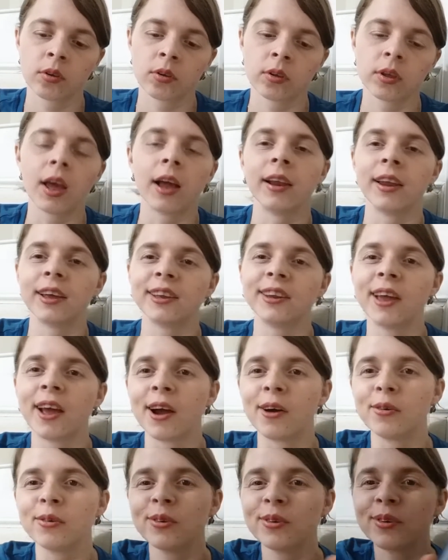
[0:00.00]
Yeah, like
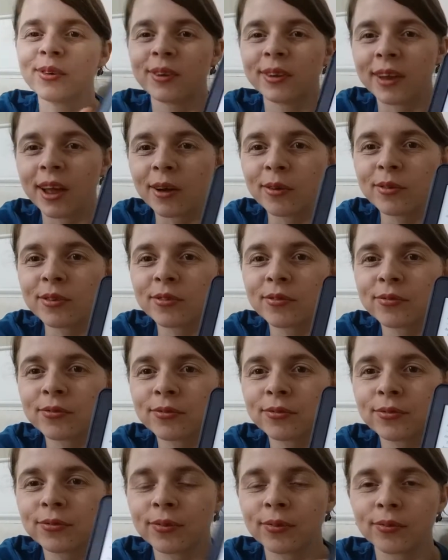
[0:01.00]
now
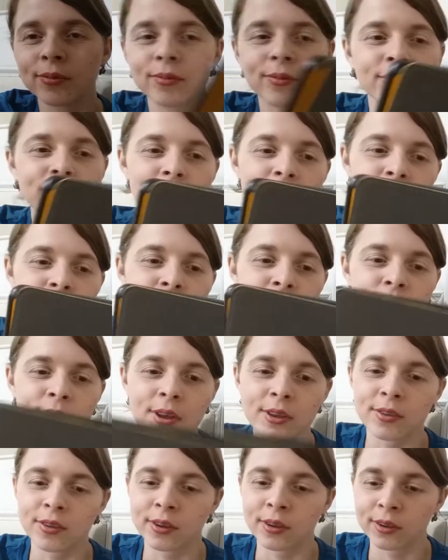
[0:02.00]
it's
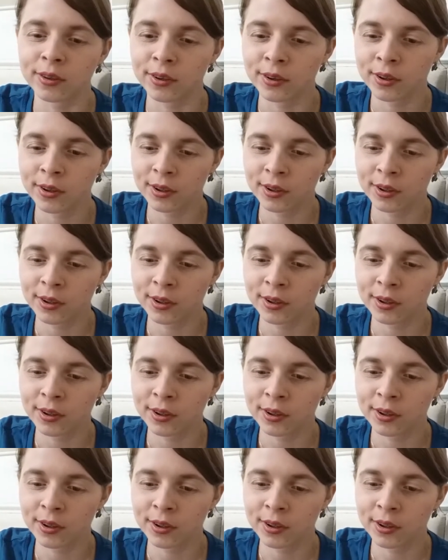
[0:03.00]
freezing